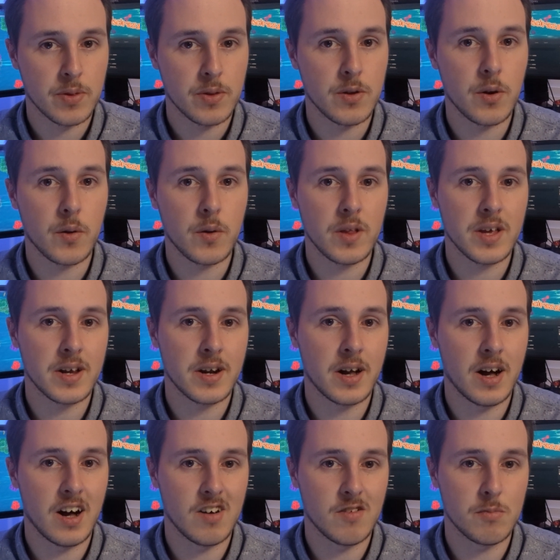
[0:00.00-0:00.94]
you only get
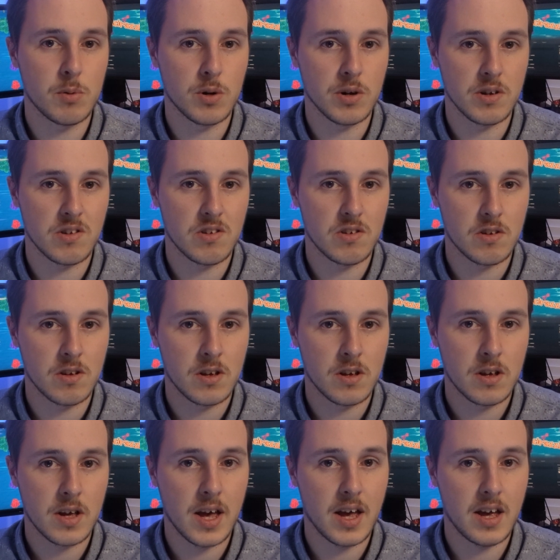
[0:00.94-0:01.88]
half points,
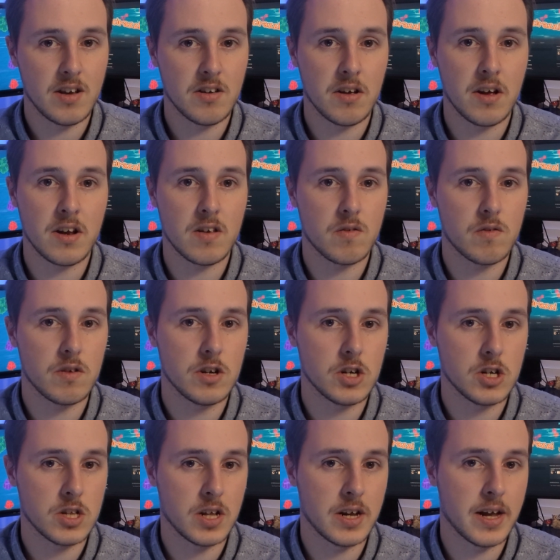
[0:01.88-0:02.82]
and any
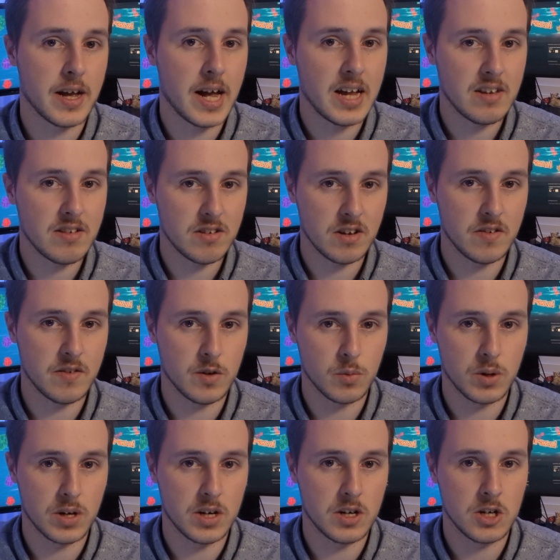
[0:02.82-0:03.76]
fish that are outside of your
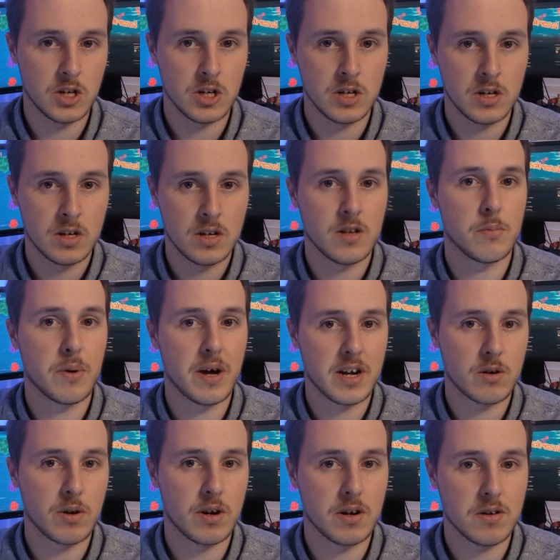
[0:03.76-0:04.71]
range, in the
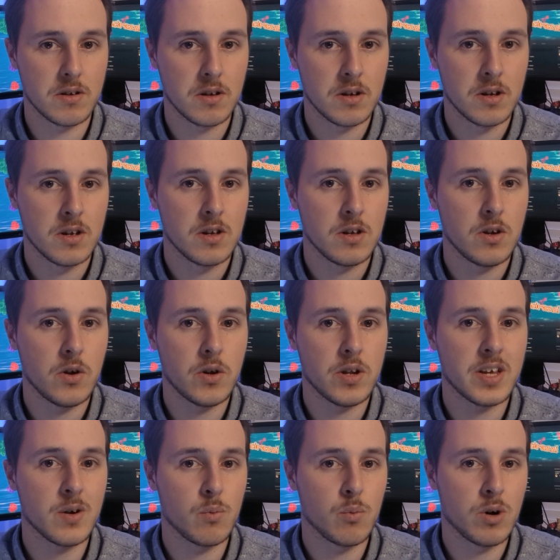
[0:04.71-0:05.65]
background, you
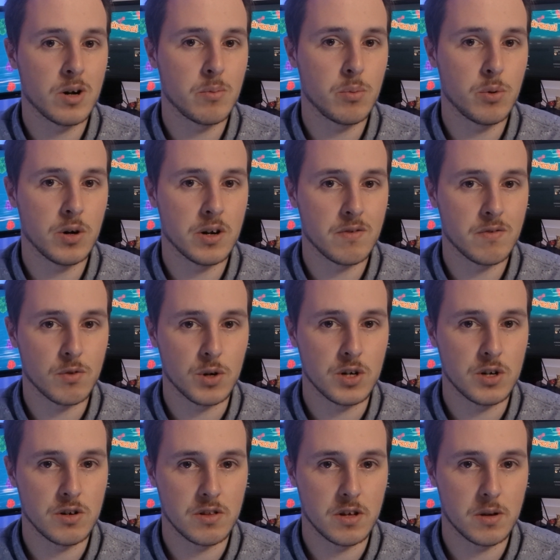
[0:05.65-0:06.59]
only get 1 point for
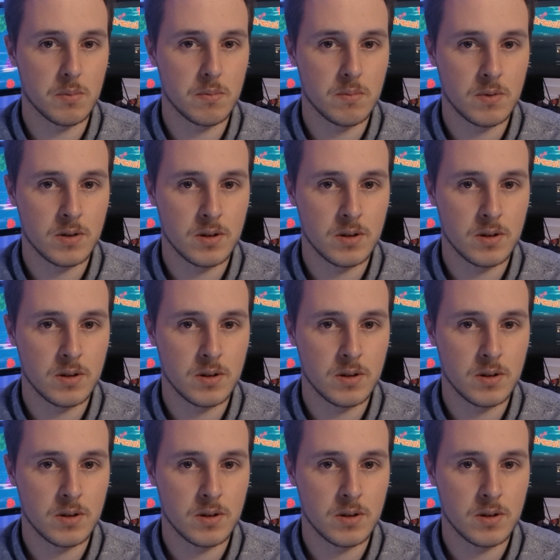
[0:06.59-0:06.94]
each of them.